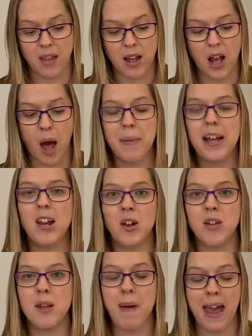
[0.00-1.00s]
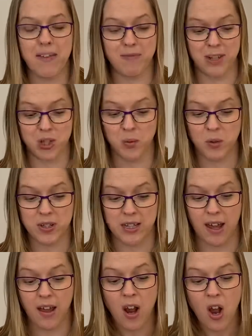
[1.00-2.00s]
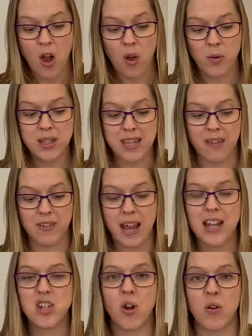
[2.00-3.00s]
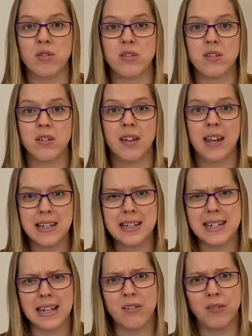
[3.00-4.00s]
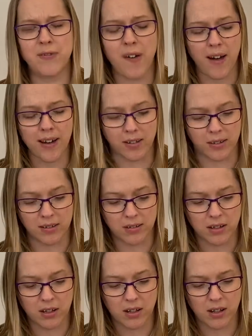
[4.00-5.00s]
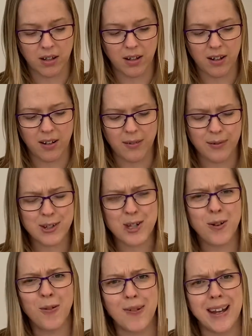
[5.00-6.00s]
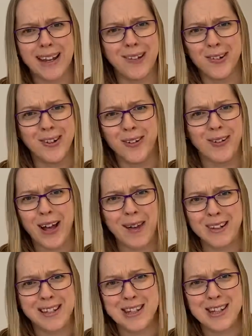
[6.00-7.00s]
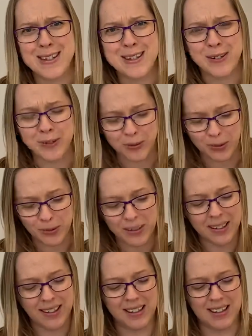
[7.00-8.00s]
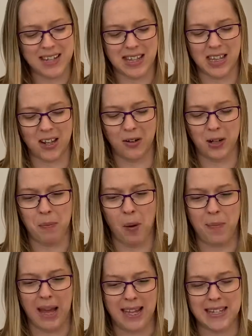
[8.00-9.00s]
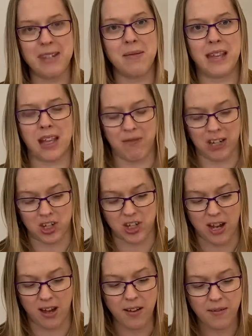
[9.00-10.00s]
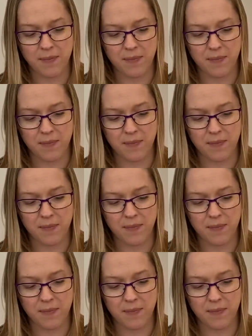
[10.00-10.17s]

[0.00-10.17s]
Coming along the pavement towards her were 7 hedgehogs in single file. "Surely you're not going to school?" said the lollipop lady when they reached her.